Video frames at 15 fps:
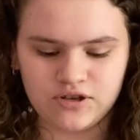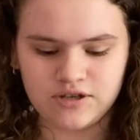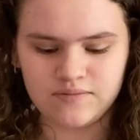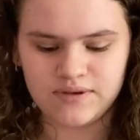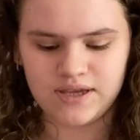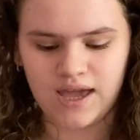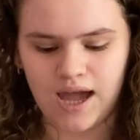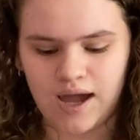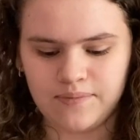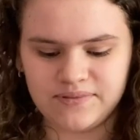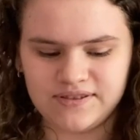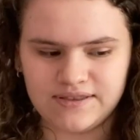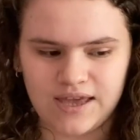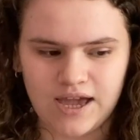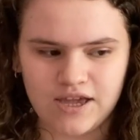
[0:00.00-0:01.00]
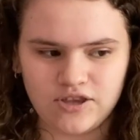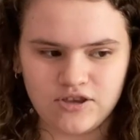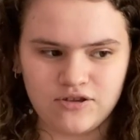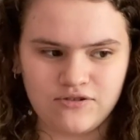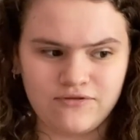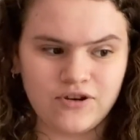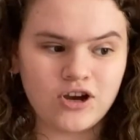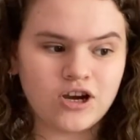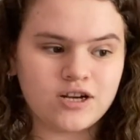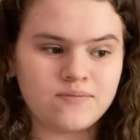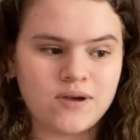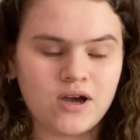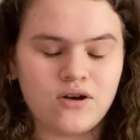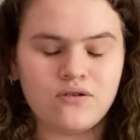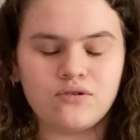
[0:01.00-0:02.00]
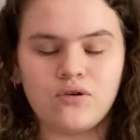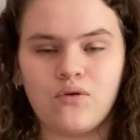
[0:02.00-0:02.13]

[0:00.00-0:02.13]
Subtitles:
going to be apps that you've heard about,